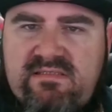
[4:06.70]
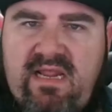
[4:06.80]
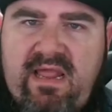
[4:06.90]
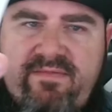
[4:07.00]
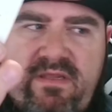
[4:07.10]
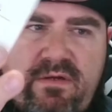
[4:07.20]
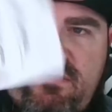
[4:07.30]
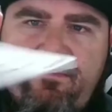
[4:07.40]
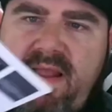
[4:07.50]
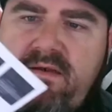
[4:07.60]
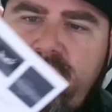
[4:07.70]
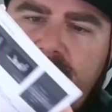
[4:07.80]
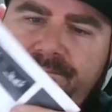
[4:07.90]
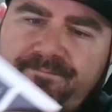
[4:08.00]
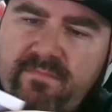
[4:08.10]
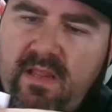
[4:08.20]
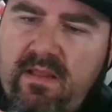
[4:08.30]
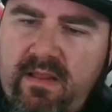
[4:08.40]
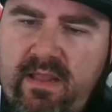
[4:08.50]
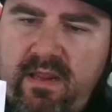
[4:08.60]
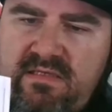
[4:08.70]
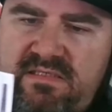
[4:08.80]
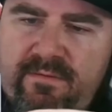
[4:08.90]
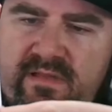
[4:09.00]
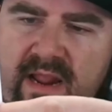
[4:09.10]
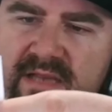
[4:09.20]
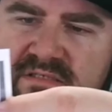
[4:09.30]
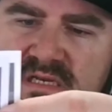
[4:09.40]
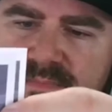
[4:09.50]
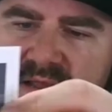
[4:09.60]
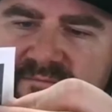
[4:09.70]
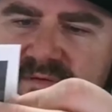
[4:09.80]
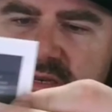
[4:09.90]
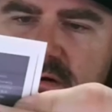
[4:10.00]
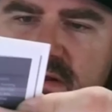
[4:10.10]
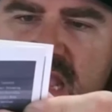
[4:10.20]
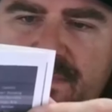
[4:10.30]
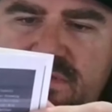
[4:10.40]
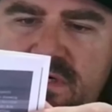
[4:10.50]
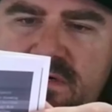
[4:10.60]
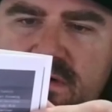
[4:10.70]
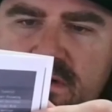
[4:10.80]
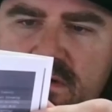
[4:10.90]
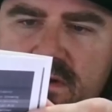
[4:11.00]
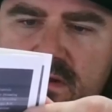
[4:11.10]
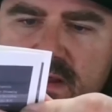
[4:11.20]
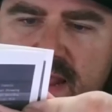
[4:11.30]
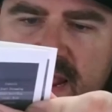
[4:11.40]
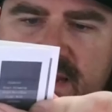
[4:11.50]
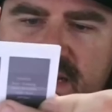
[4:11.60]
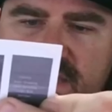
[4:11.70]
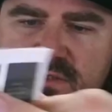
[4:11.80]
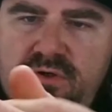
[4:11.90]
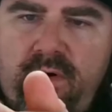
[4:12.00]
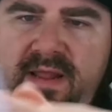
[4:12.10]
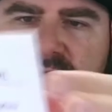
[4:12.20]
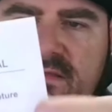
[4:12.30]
and the user manual. You can see right there, HDMI video capture and enjoy the